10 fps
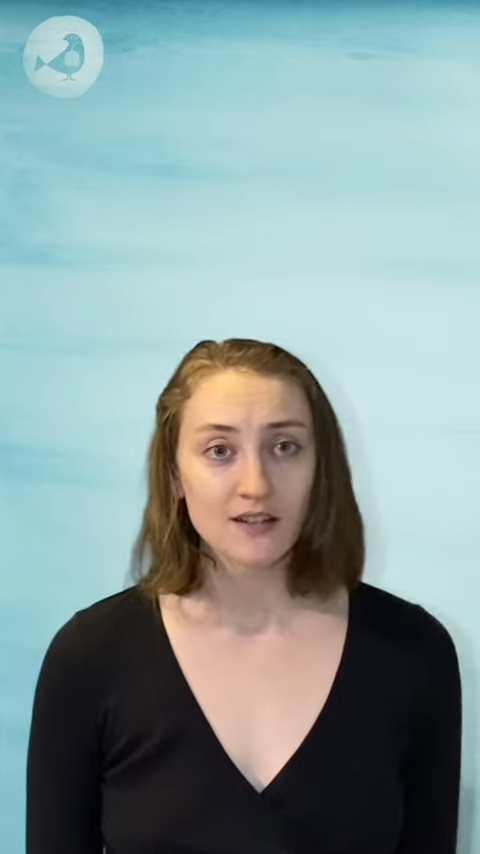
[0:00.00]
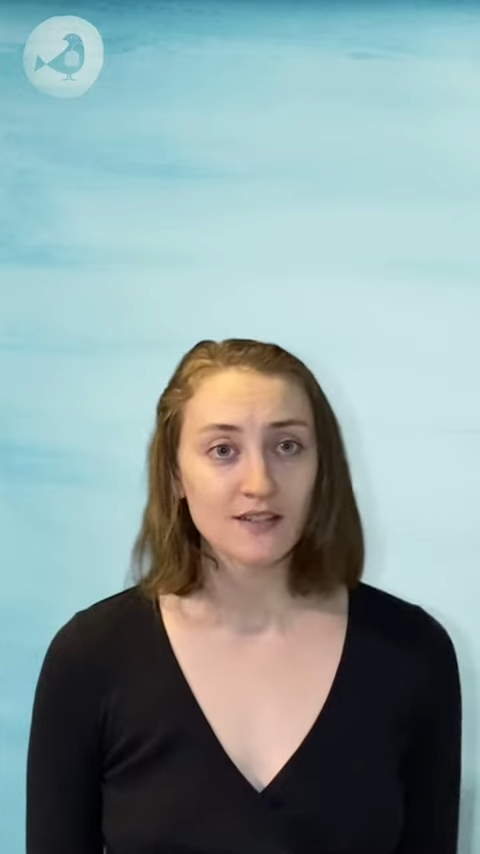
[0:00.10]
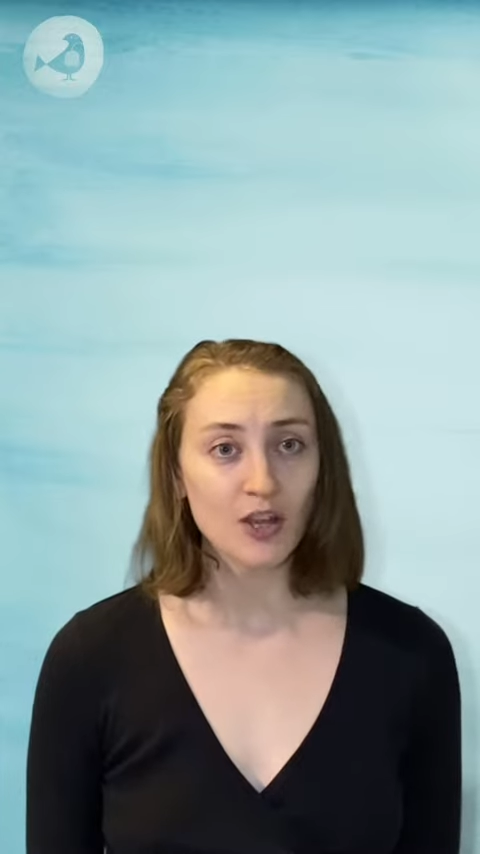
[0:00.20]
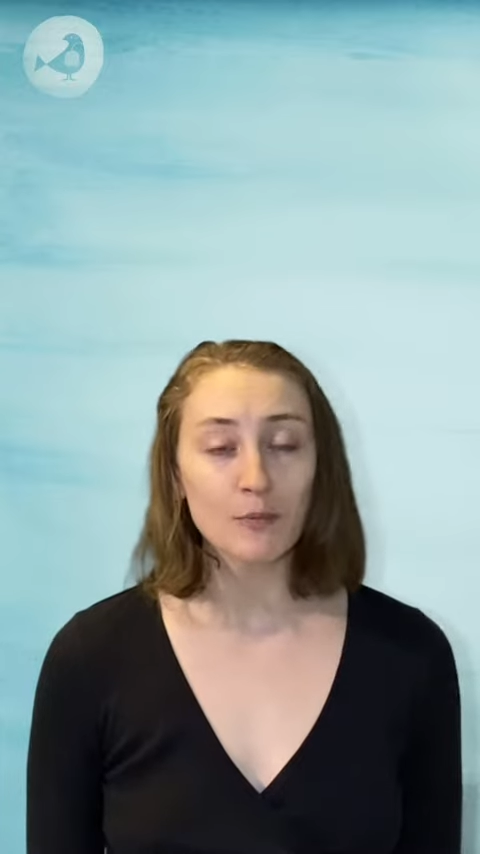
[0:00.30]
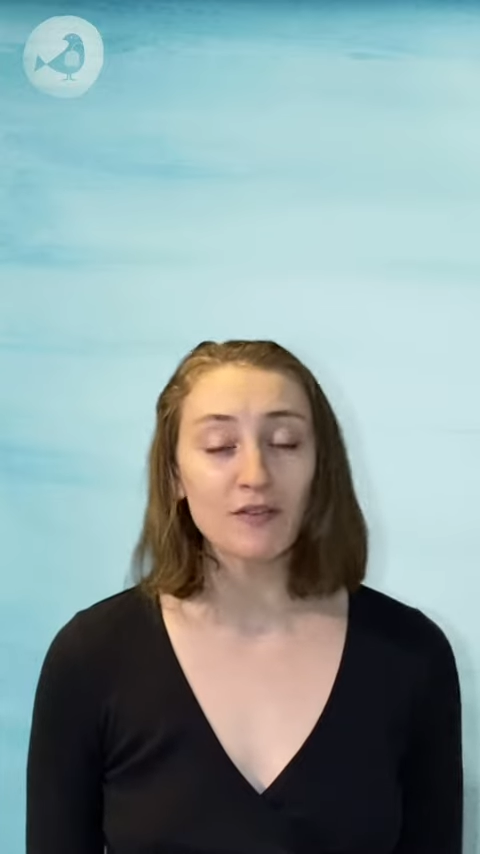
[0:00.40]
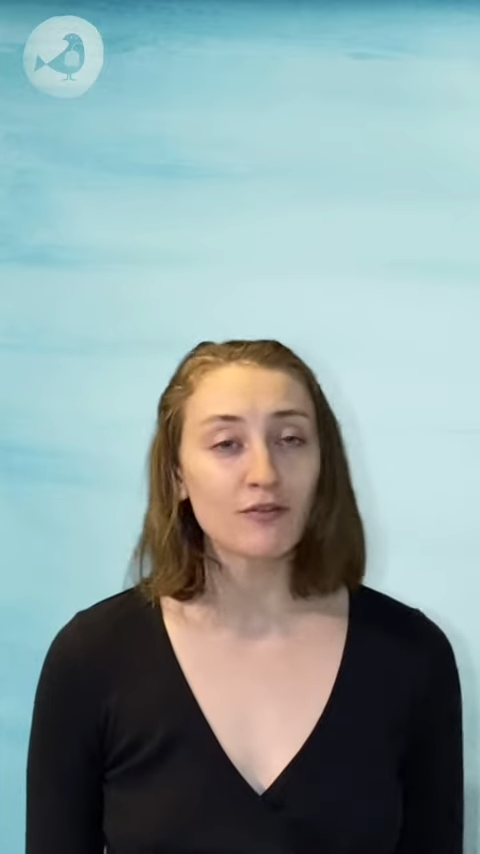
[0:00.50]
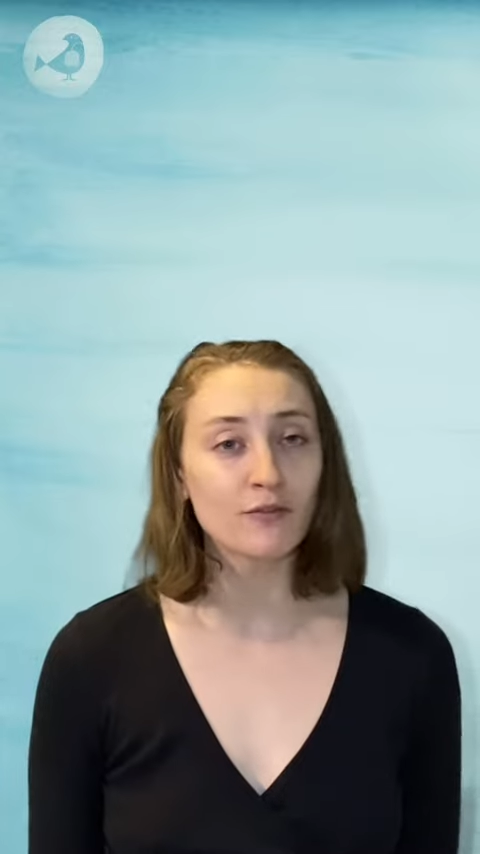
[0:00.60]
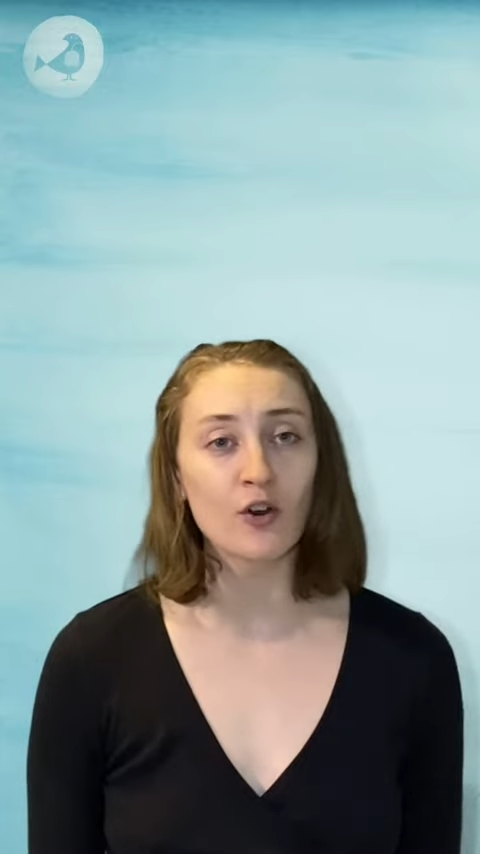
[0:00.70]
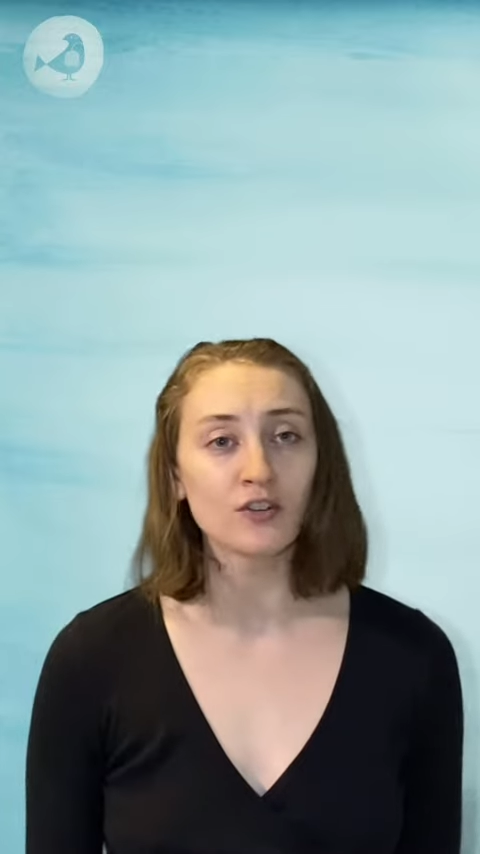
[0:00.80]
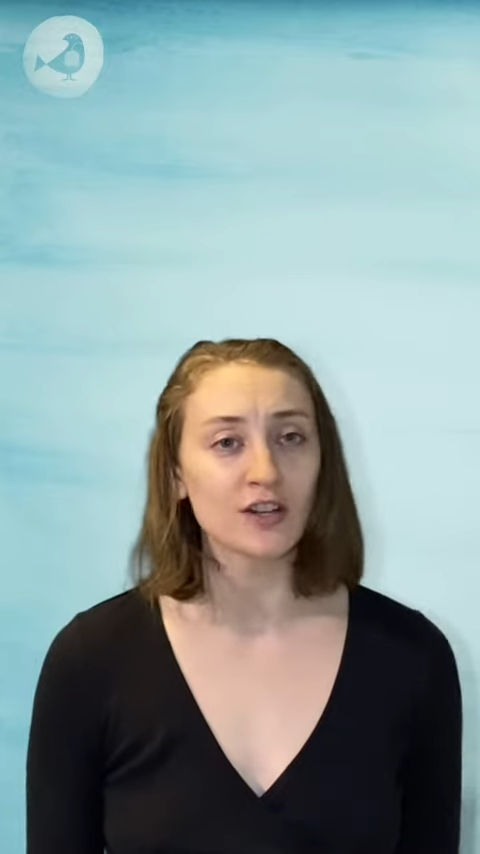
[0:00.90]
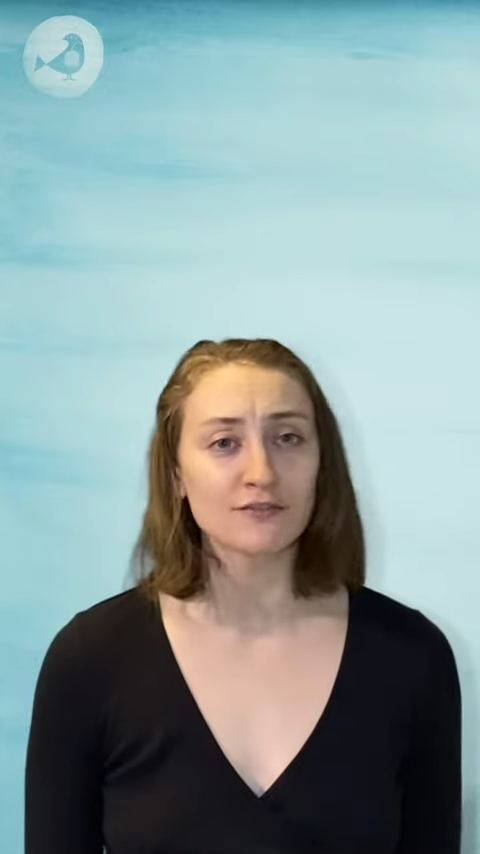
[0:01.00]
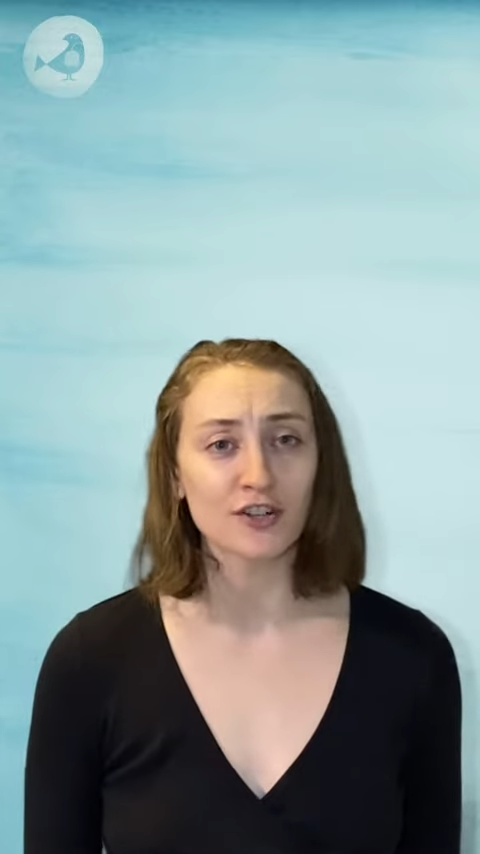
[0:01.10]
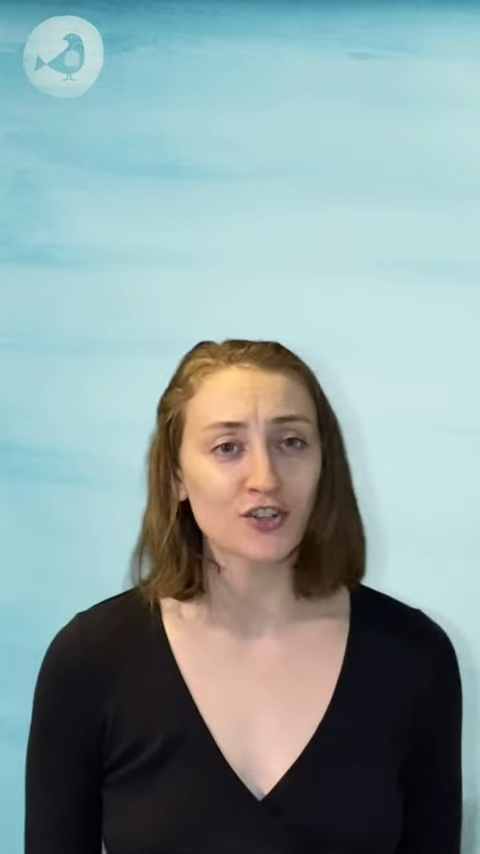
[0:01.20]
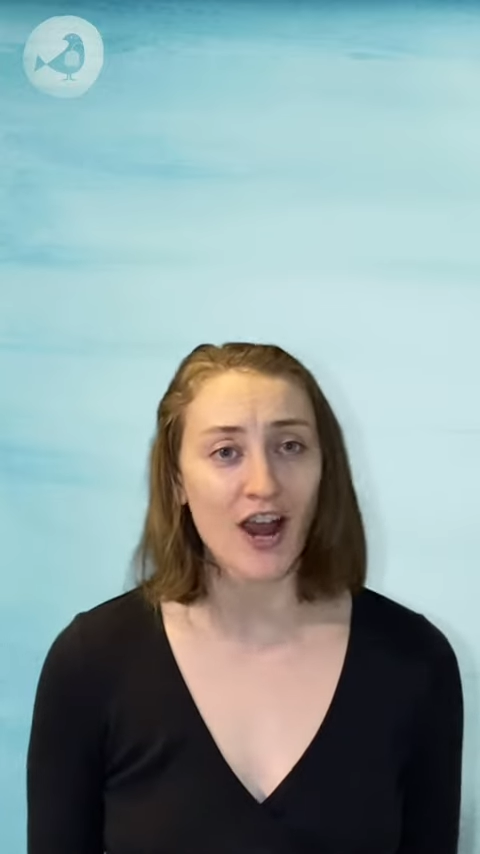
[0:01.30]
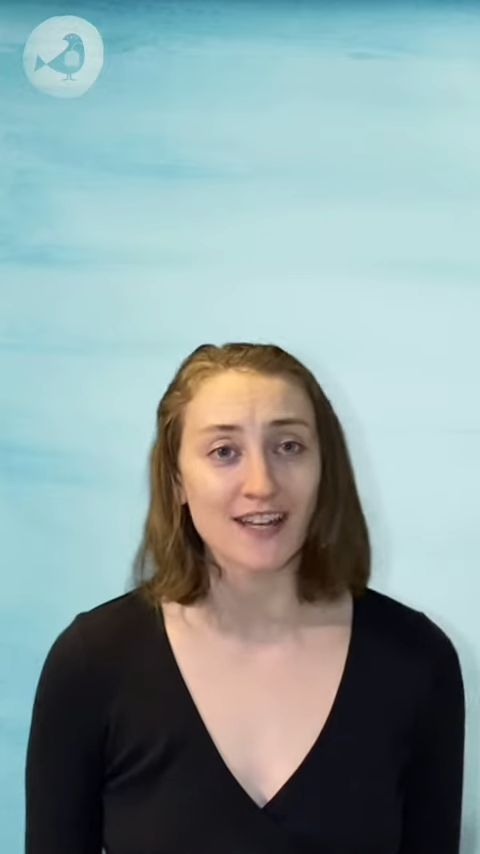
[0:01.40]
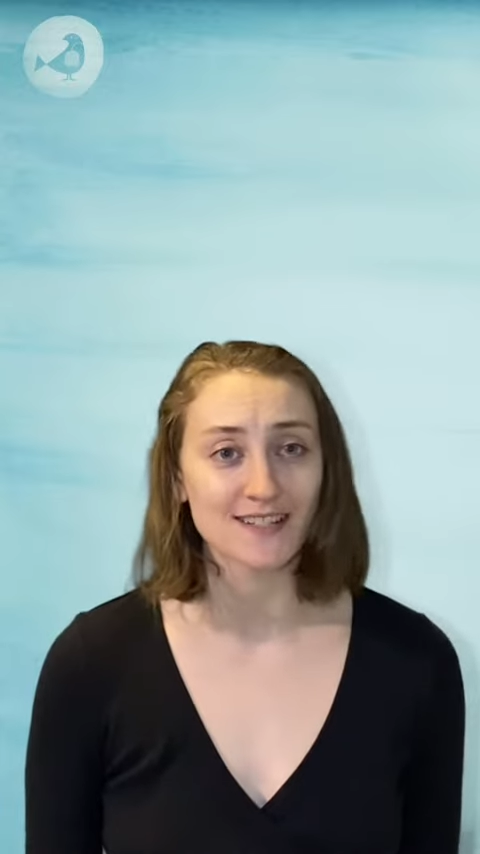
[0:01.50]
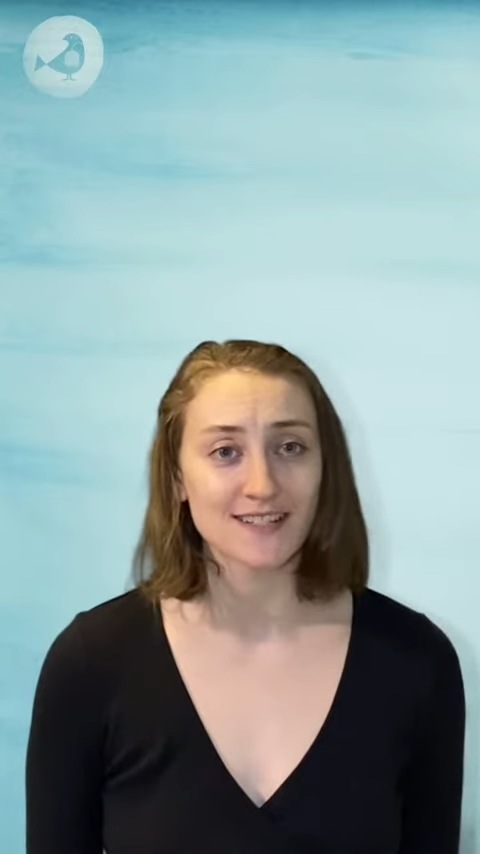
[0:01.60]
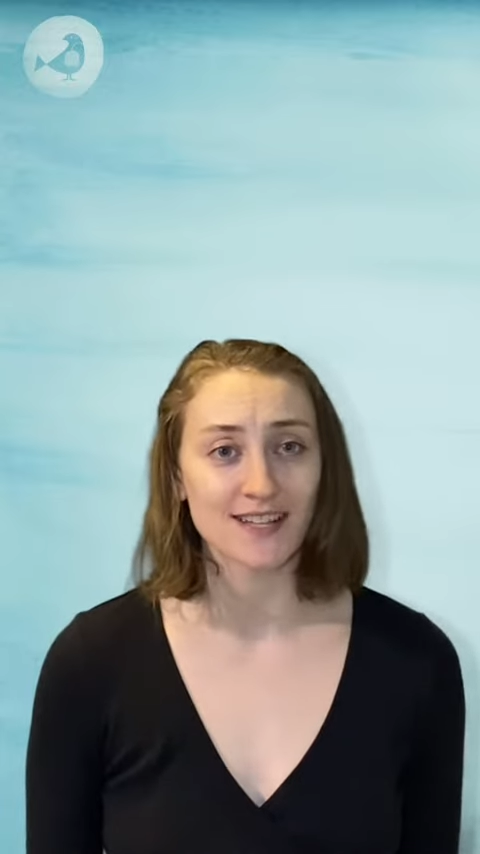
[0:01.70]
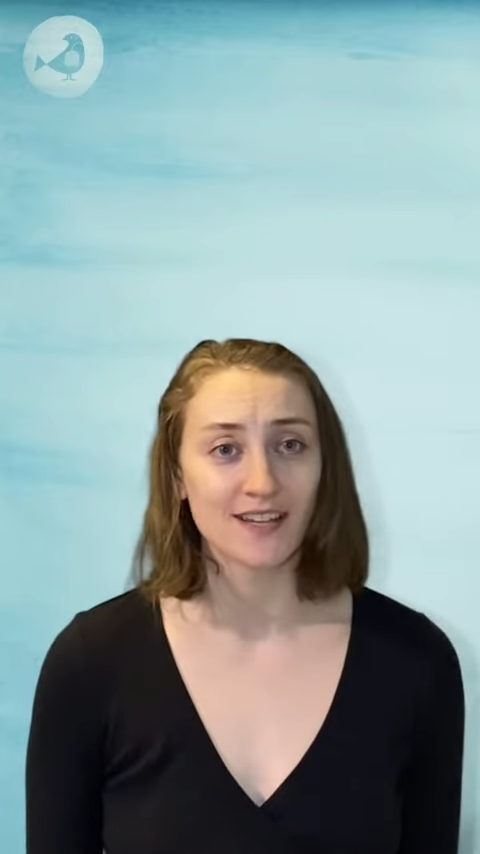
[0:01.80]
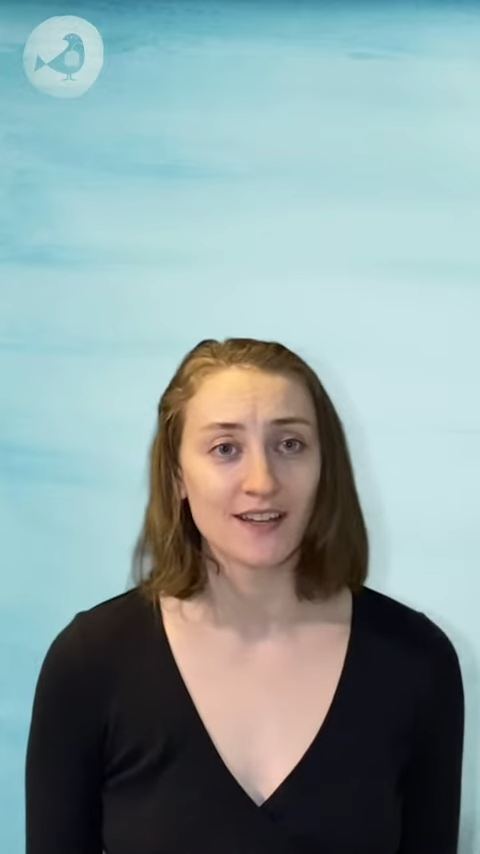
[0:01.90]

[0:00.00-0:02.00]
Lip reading: they'll be full of regrets.